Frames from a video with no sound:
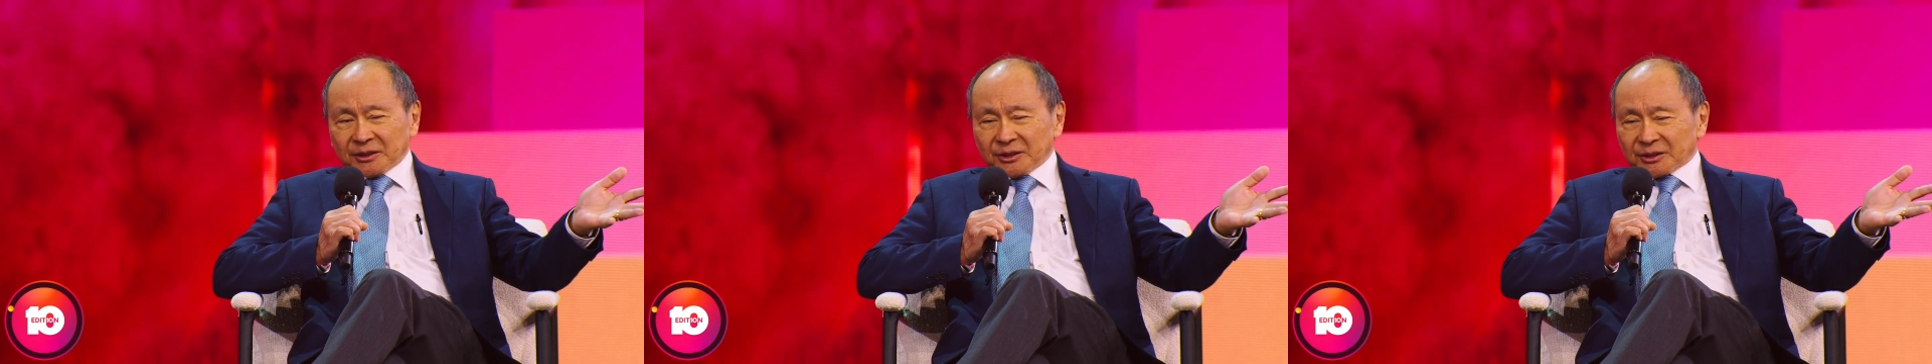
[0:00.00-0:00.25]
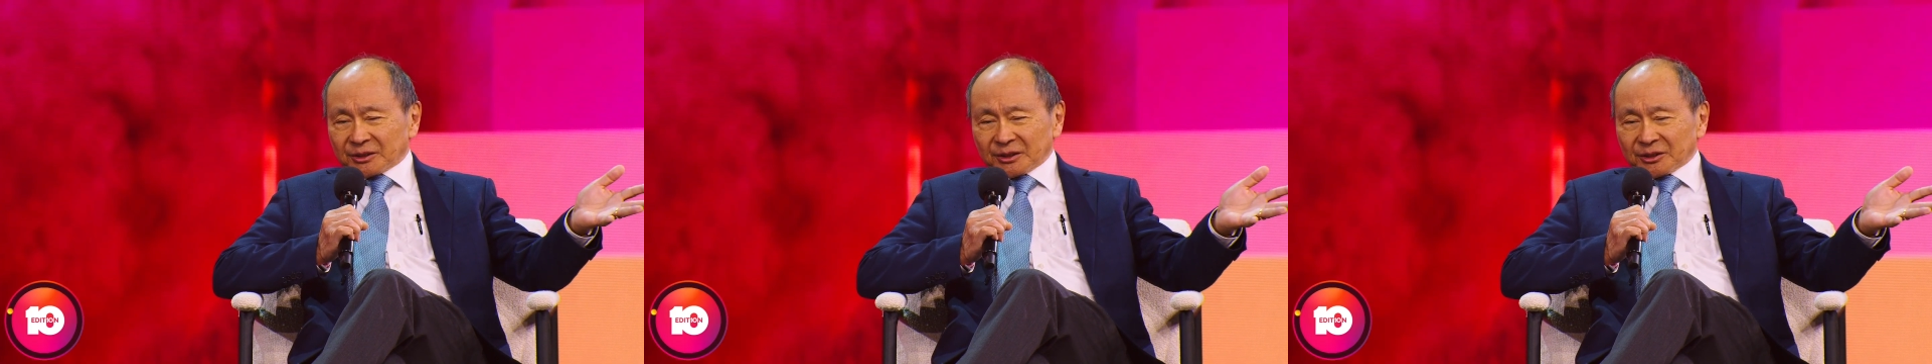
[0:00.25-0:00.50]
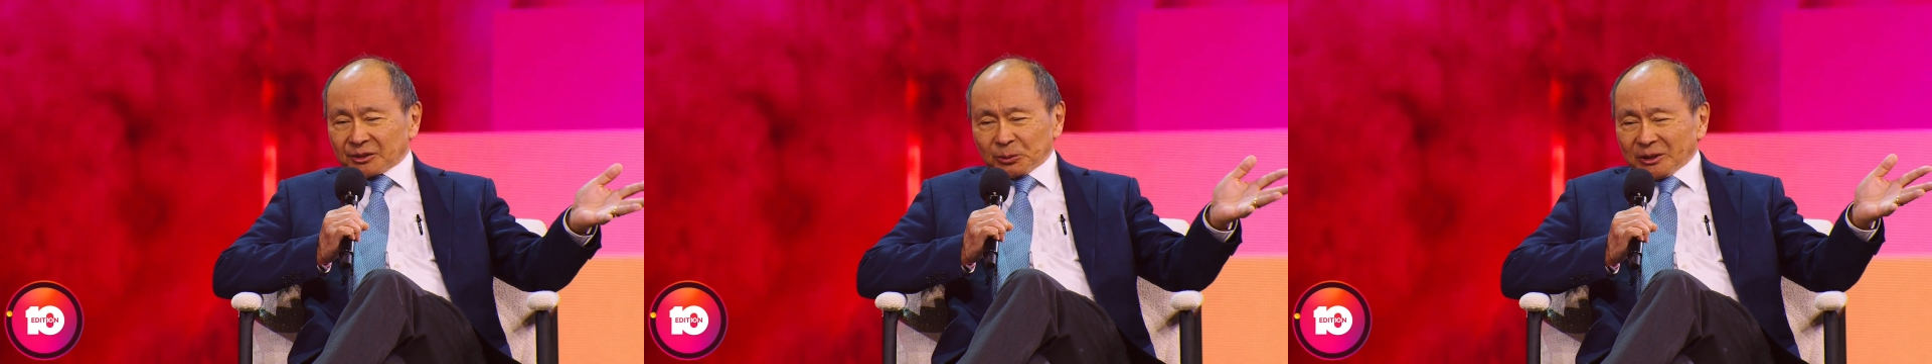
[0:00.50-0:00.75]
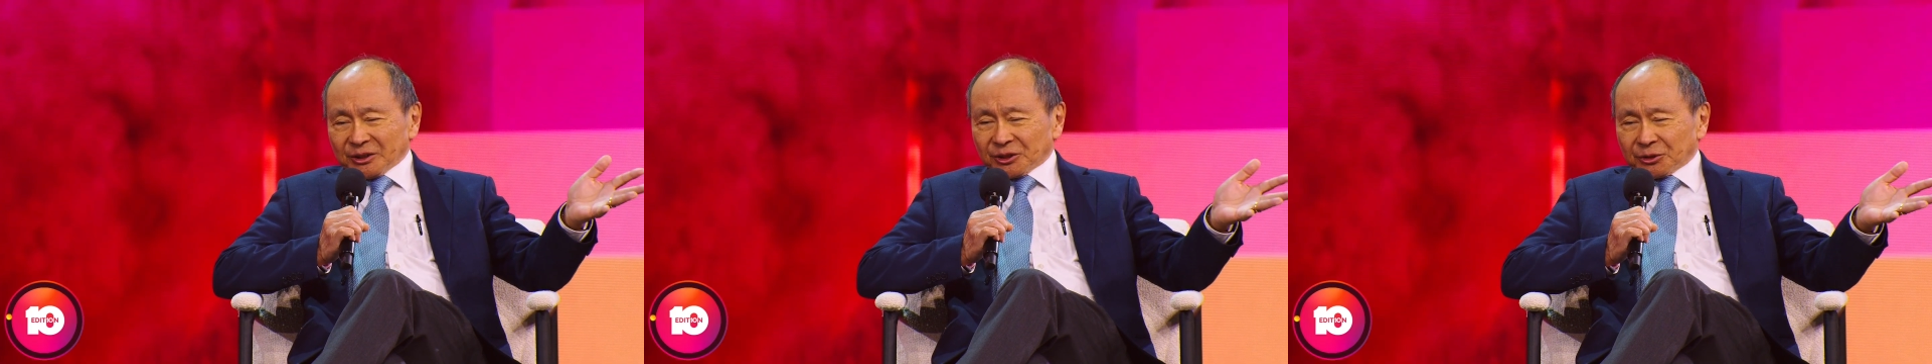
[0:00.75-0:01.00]
is
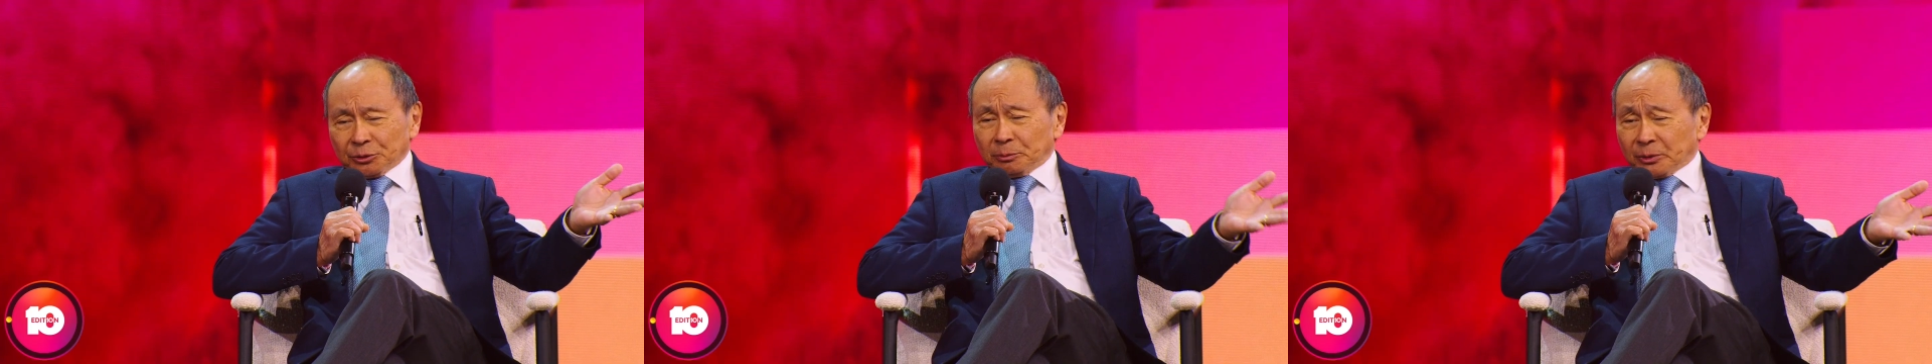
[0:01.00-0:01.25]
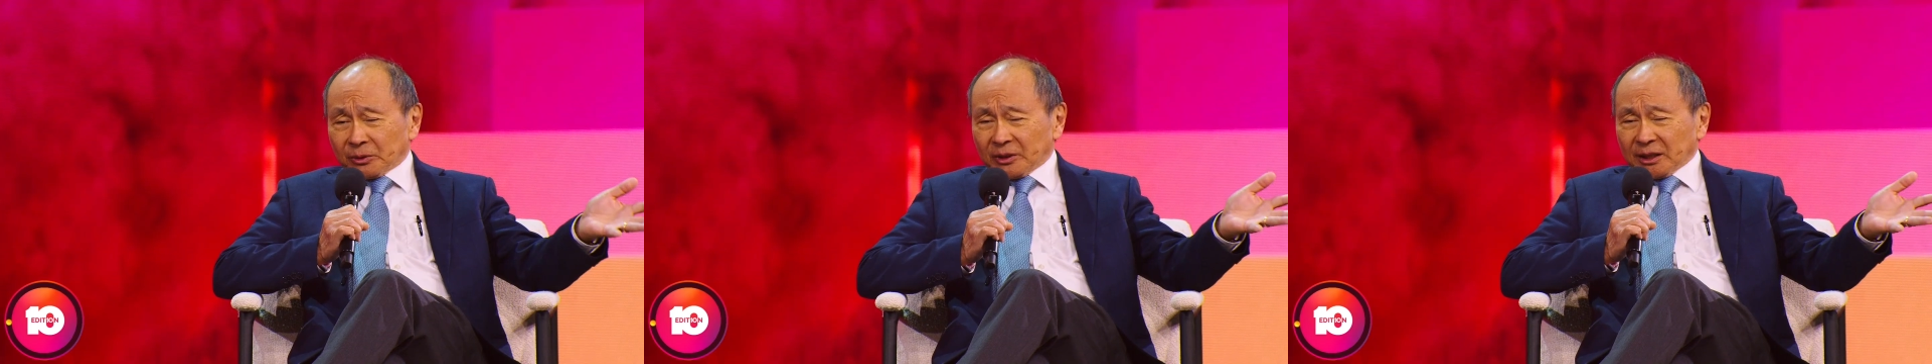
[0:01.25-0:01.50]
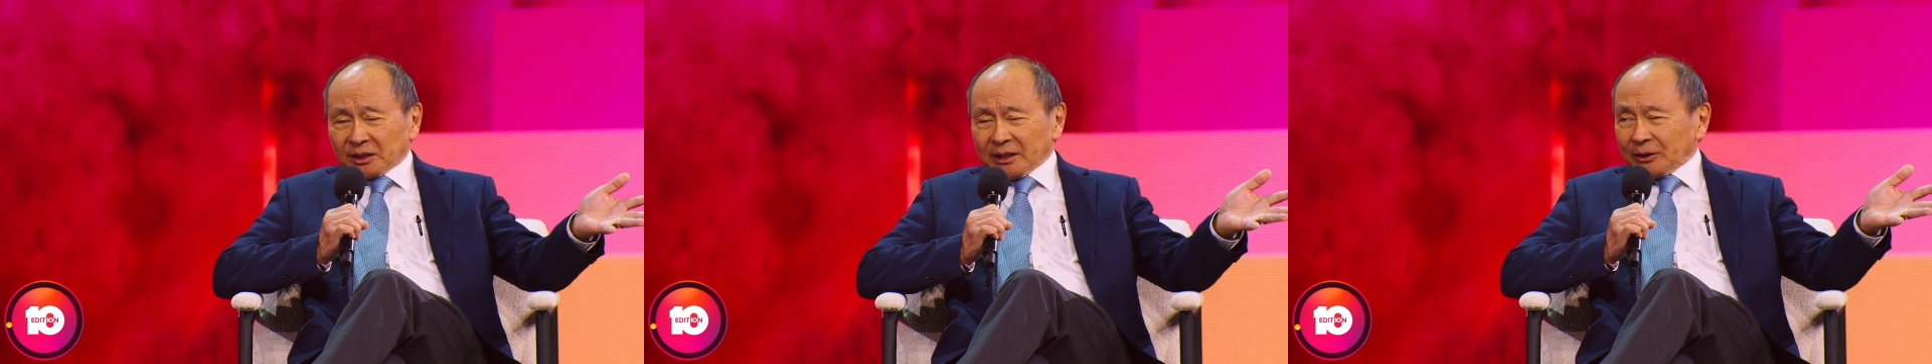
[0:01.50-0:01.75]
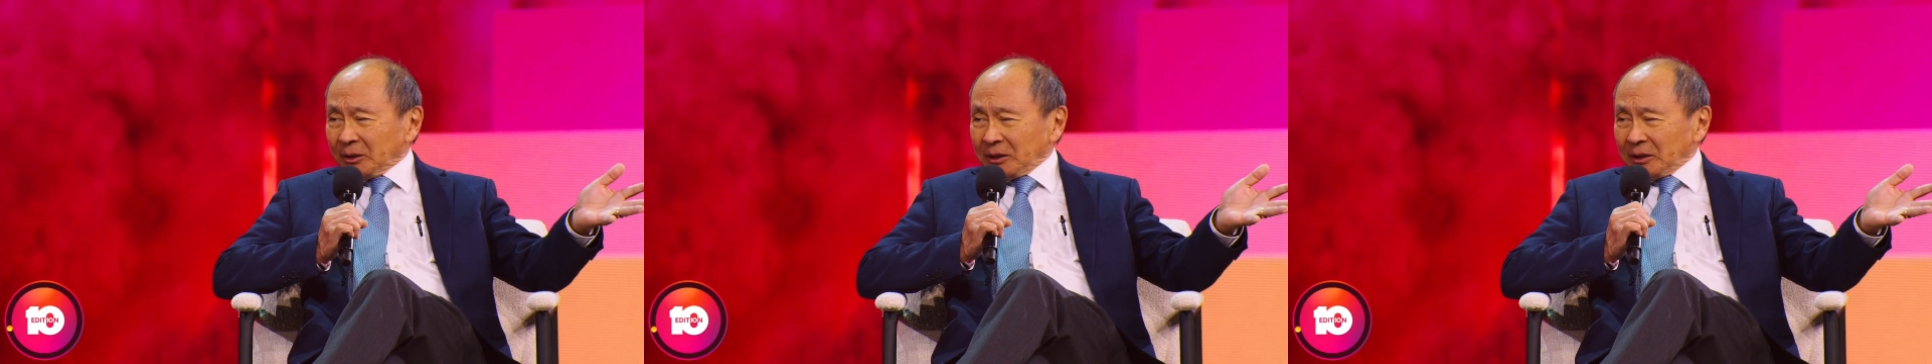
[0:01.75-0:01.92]
really stupid right now.